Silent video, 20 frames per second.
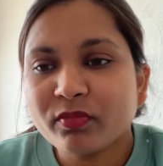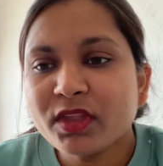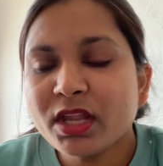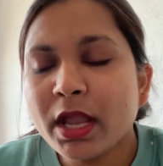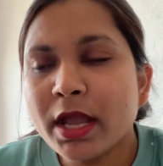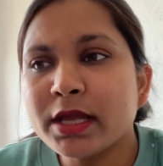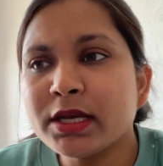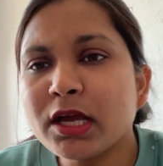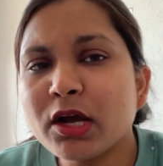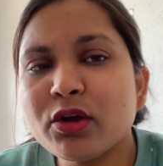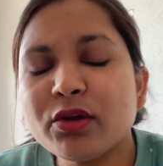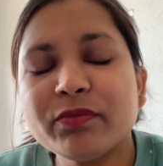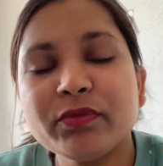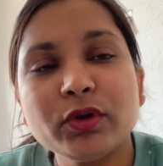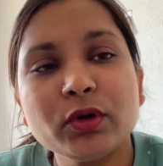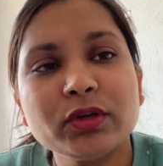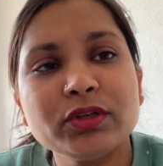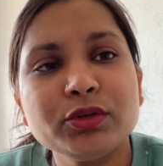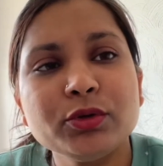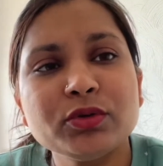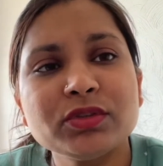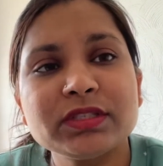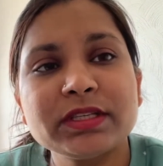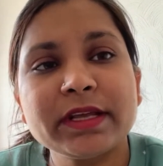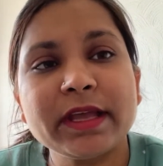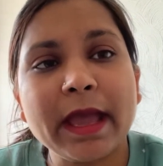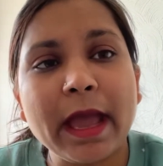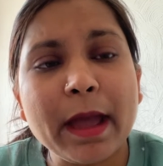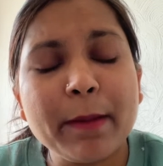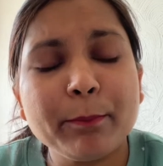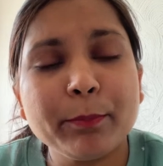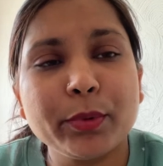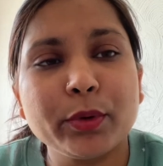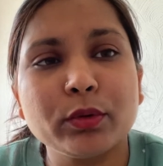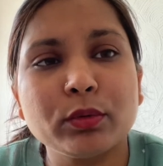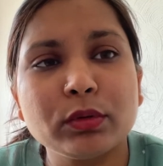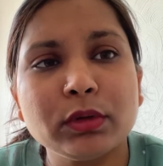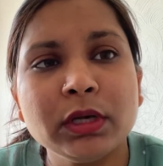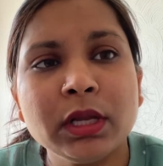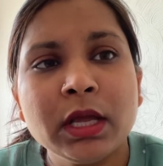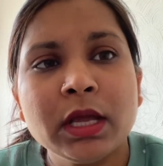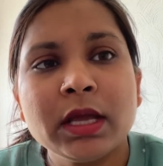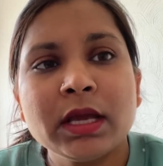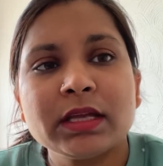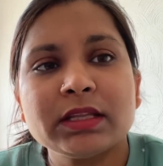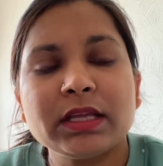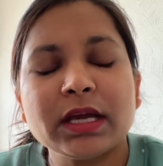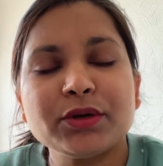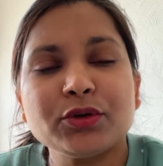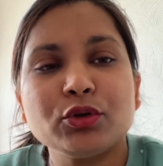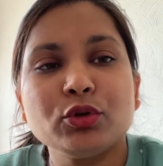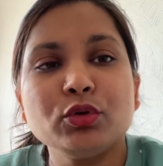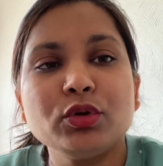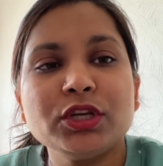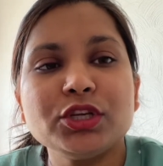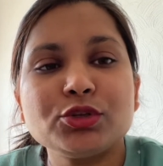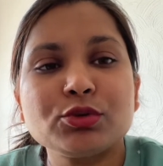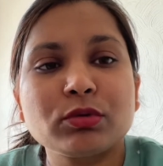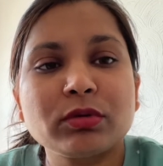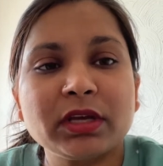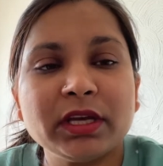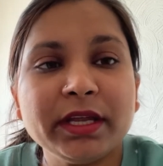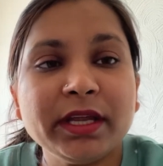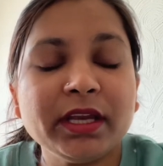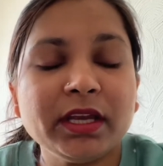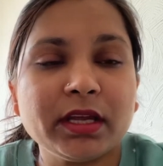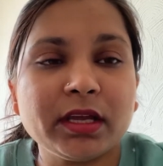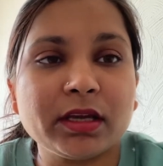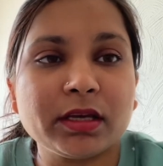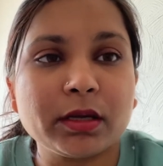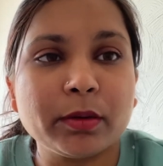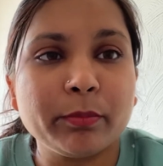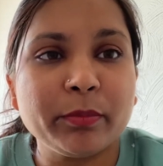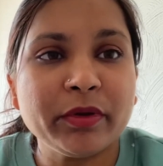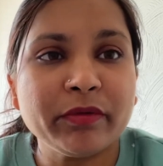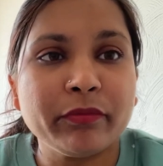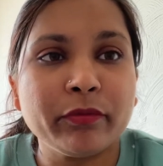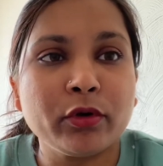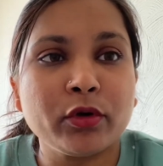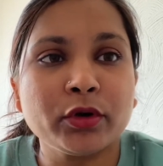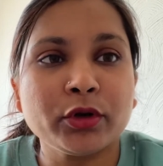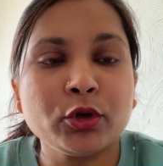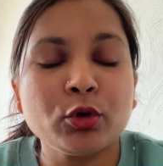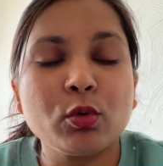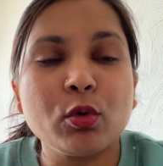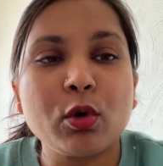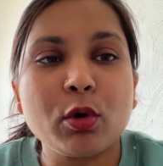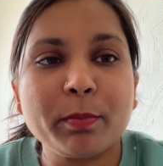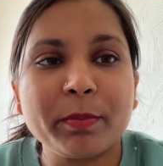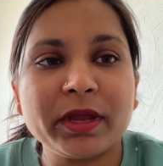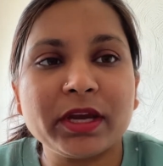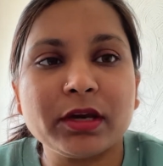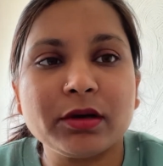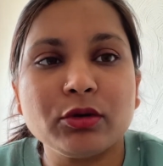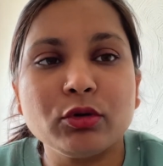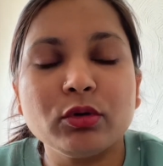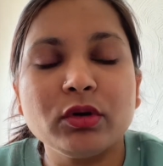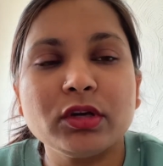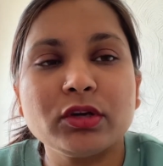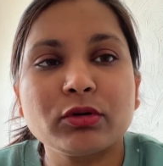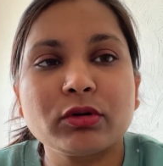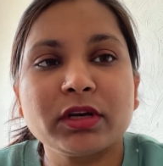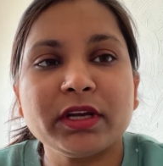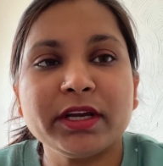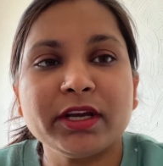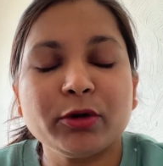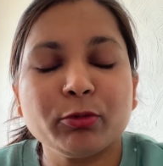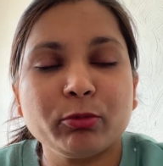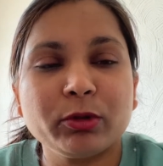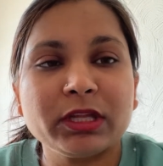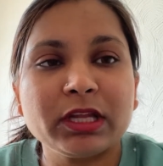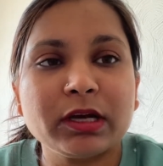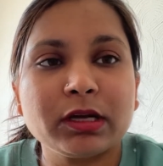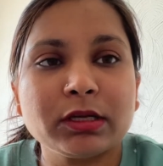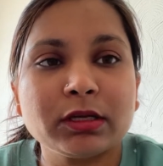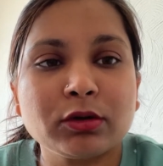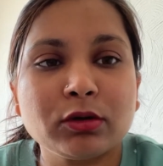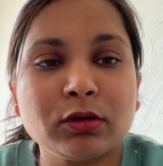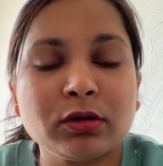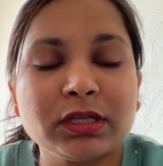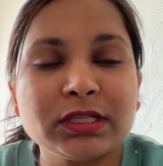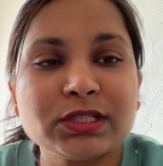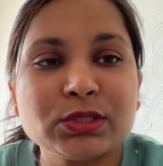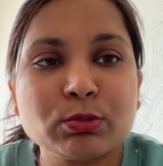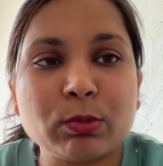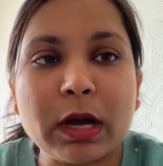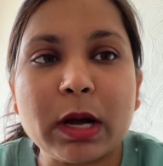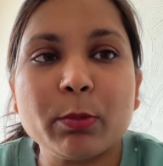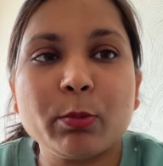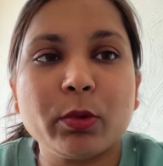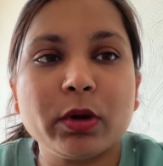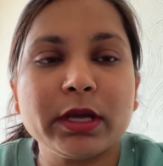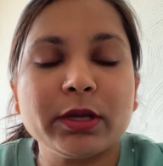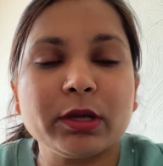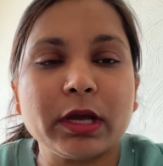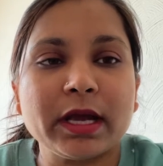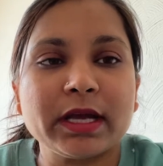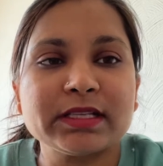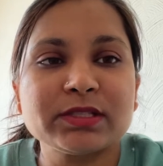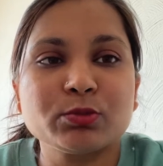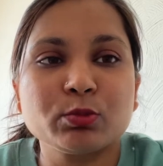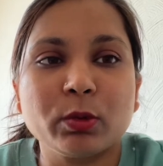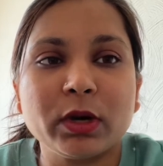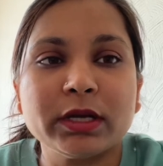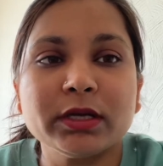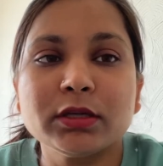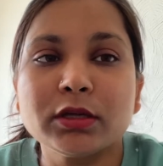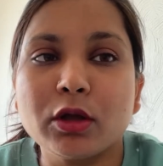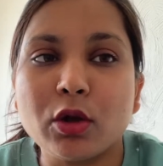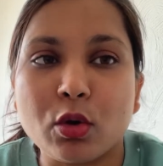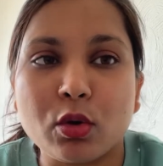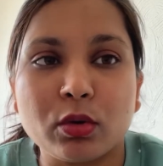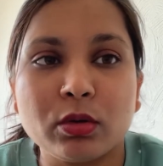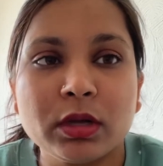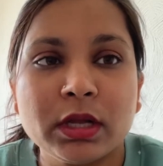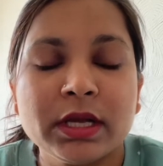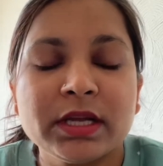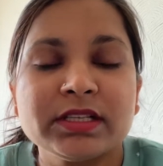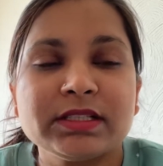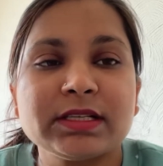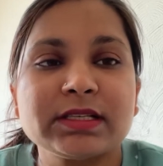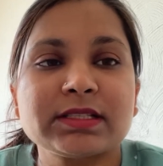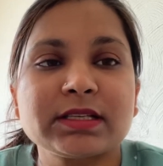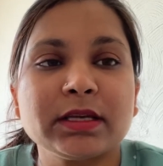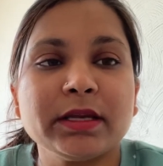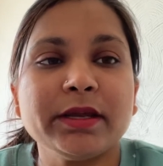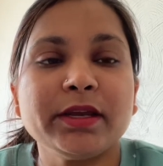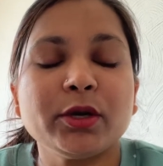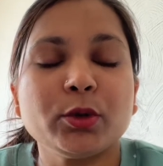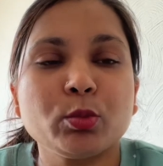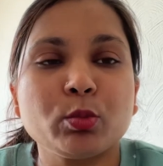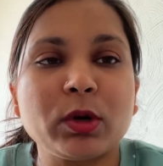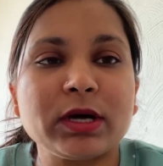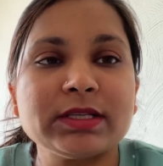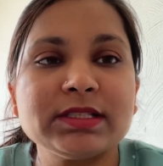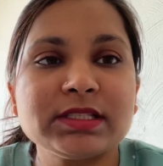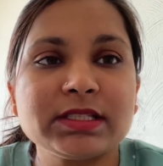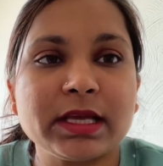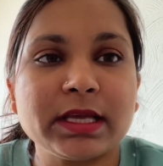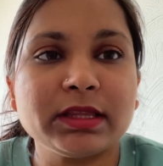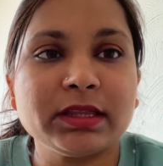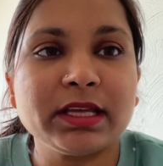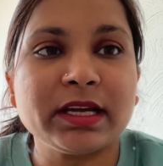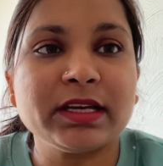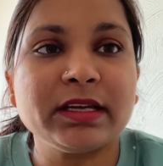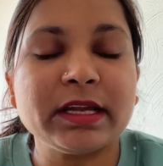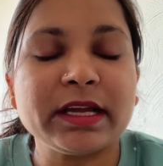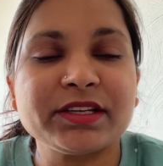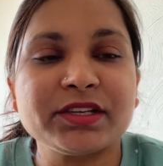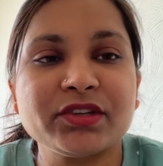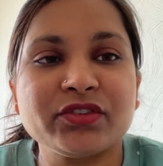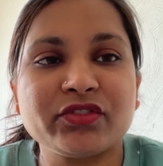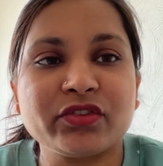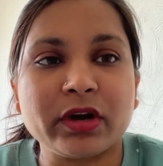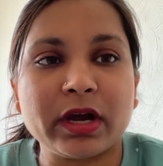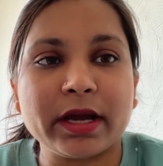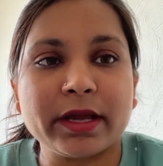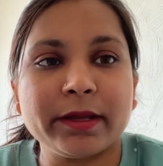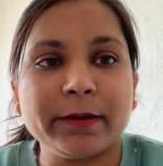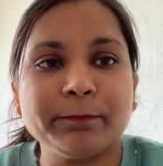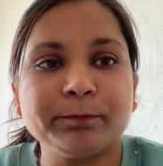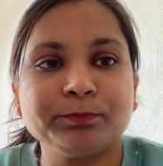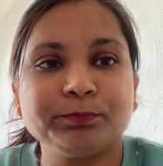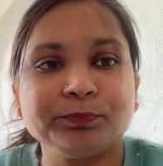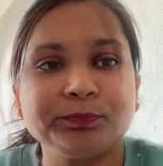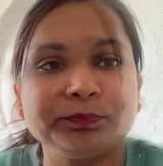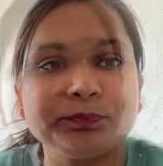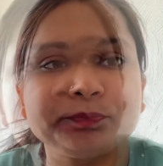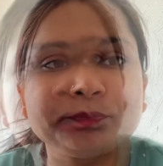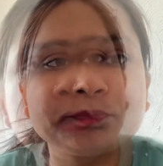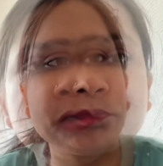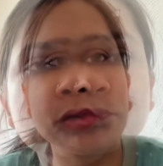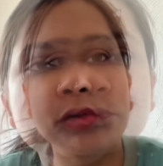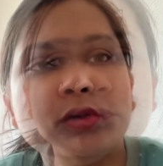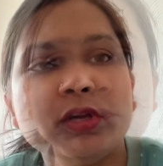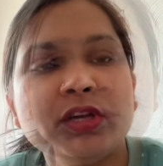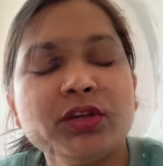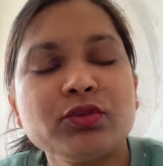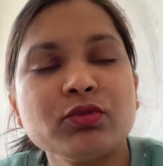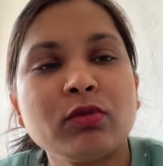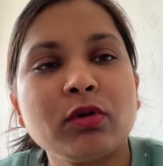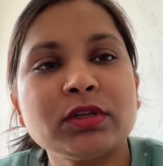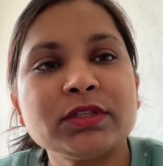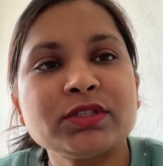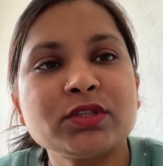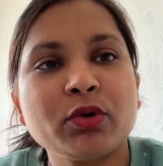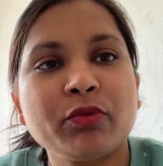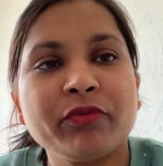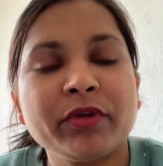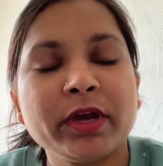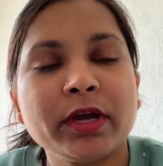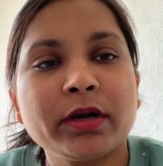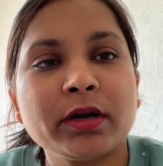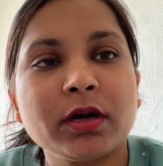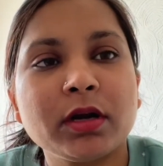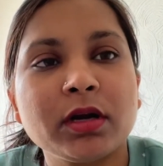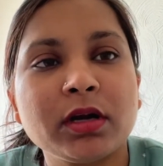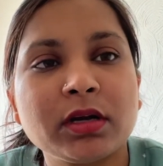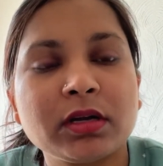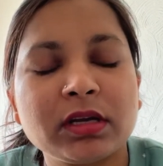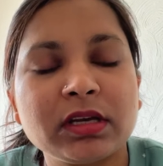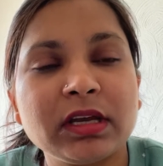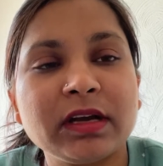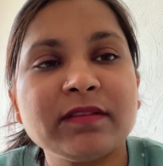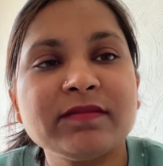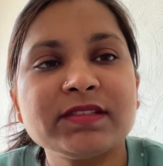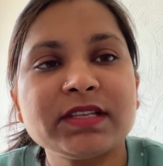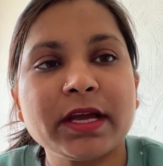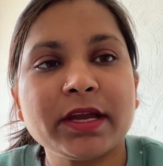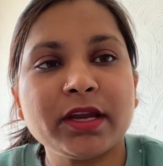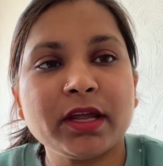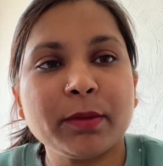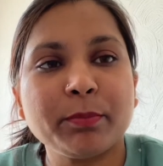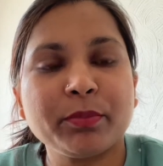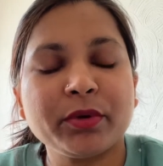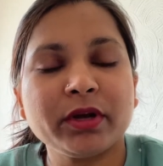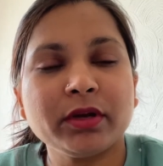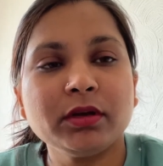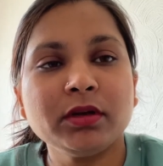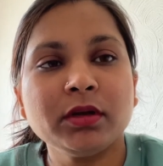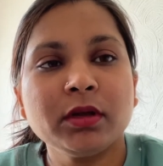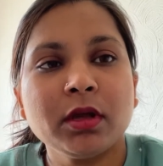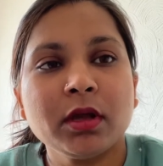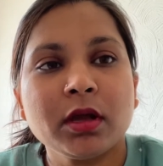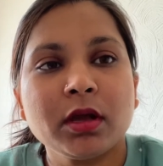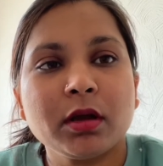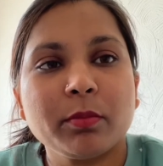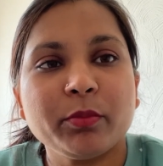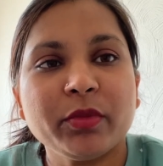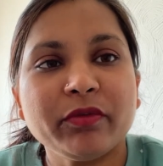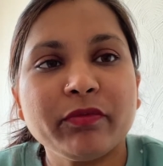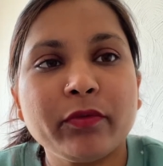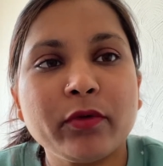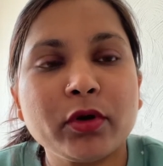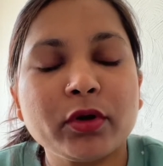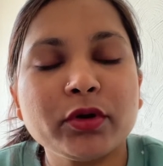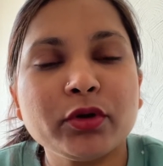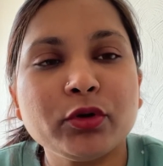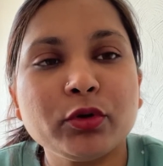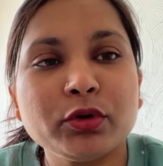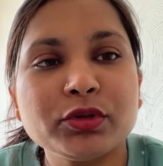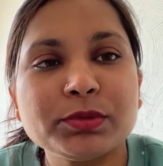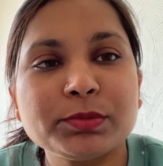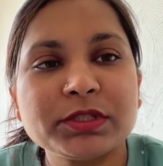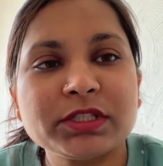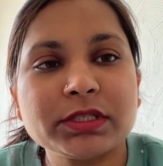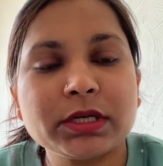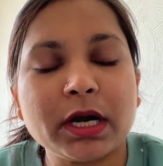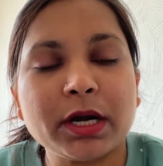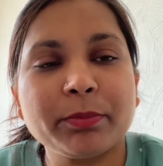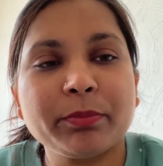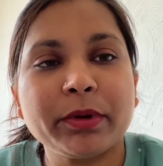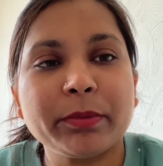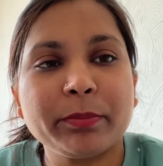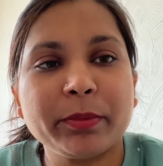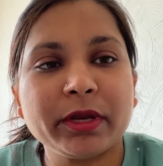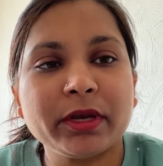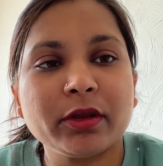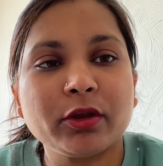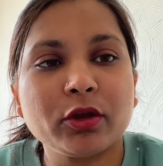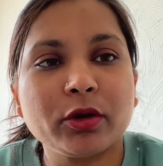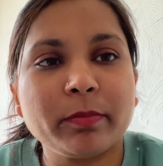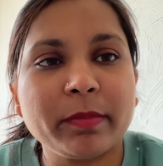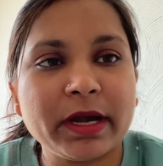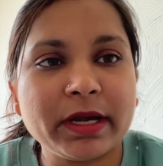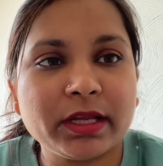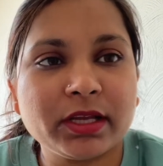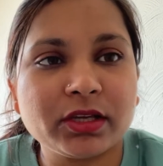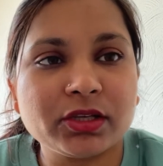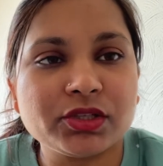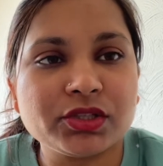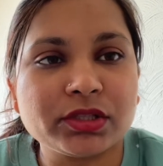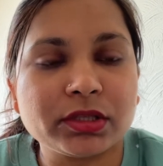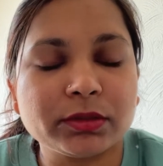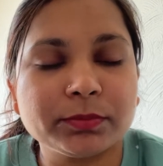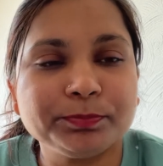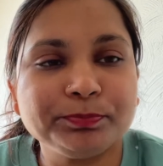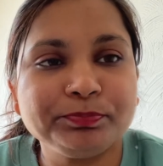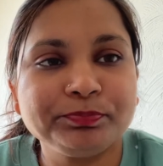And now if you're using ampule, that you need to clean it before you open it. You need to clean it with the alcohol swab as one go. Just clean it once and then let it dry. You need to also wear gloves and apron before you start preparing your medication.